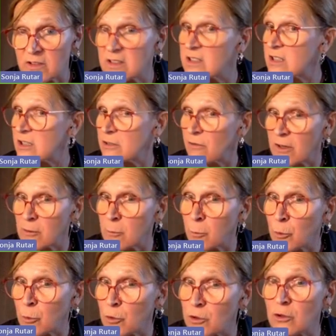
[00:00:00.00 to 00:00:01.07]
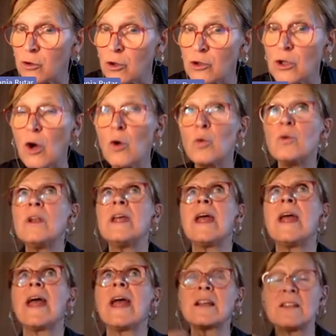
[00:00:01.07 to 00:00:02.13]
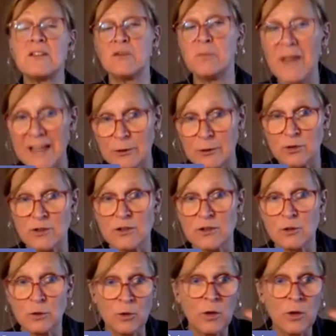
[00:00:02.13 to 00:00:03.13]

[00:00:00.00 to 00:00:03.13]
this is very important, not only active methods,